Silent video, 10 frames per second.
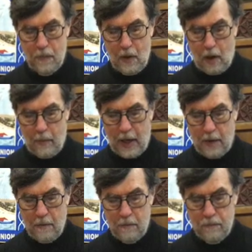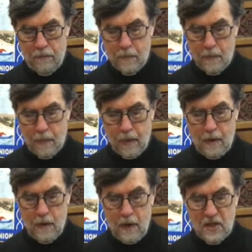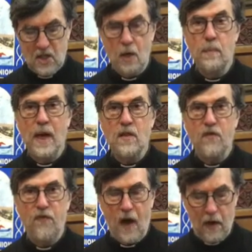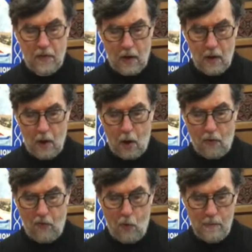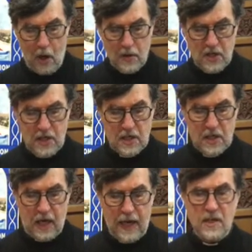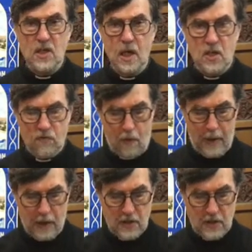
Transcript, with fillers: Amen. And so may the Father of all mercies cleanse us from our